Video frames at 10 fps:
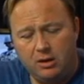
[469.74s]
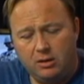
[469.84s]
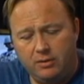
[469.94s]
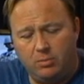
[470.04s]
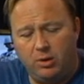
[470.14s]

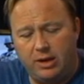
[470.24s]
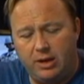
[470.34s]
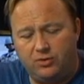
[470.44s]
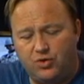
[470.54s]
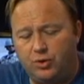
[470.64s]
Then we'll get
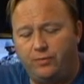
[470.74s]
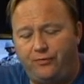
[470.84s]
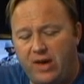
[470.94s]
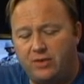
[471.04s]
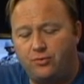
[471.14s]
into
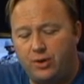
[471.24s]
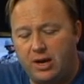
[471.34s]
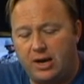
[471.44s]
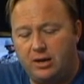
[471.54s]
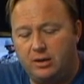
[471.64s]

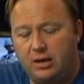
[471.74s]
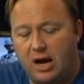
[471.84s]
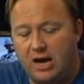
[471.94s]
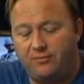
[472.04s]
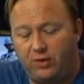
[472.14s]
Fed-created
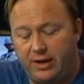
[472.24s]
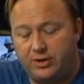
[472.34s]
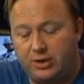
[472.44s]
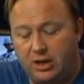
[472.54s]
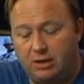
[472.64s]

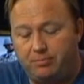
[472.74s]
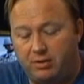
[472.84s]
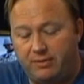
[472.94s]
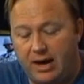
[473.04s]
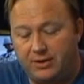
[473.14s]
conflicts in
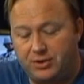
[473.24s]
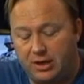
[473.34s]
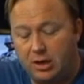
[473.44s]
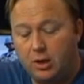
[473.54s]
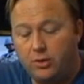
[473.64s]

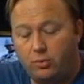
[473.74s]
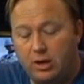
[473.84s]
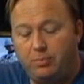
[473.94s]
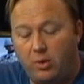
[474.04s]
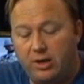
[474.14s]
improvising,
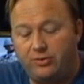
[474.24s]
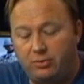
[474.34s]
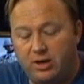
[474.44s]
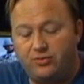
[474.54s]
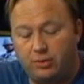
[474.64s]

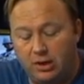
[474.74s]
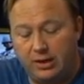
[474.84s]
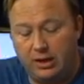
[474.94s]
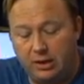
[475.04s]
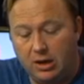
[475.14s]
$3.3
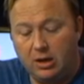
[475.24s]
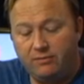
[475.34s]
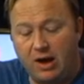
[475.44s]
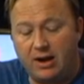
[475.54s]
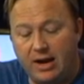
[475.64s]
trillion
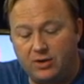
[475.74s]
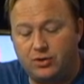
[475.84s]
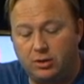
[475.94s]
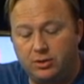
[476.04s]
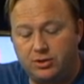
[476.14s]

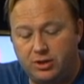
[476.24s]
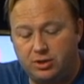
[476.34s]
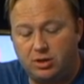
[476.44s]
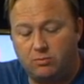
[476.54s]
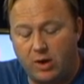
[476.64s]
financial
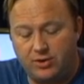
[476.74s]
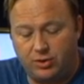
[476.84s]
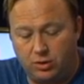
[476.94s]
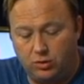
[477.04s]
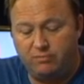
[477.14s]
system
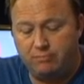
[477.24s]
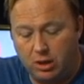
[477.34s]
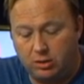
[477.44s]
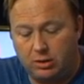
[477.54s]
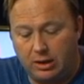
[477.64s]
rescue,
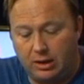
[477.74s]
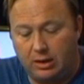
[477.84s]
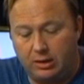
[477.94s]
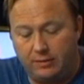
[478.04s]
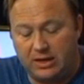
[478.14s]

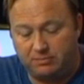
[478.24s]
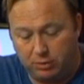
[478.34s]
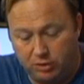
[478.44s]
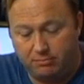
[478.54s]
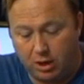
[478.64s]
and that's
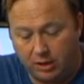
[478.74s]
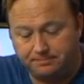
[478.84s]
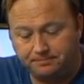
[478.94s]
Bloomberg,